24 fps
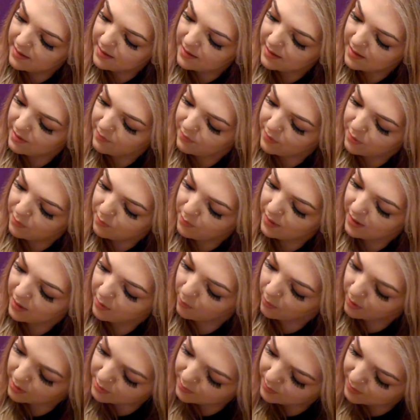if you really
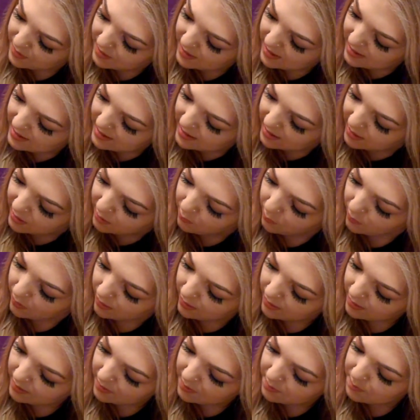worked with it, it could
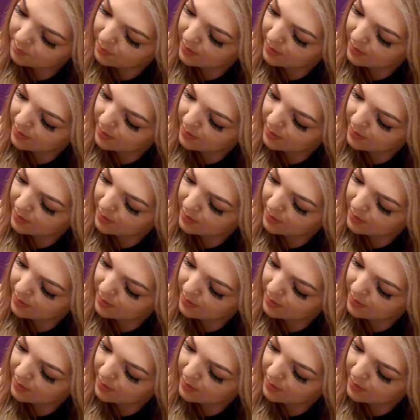work,